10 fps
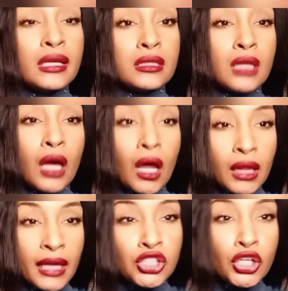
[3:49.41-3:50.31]
is the
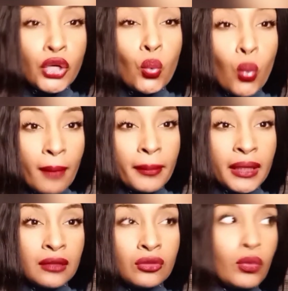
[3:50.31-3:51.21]
alleged woman.